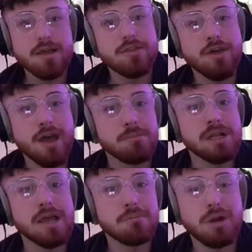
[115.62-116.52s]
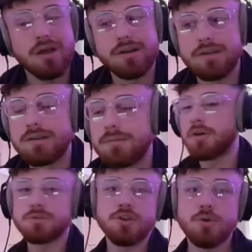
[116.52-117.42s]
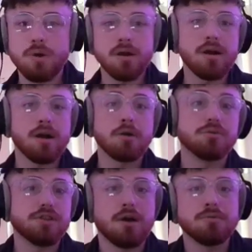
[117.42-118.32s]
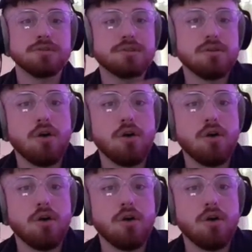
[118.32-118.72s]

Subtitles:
the emulating plugin. There was nowhere else that was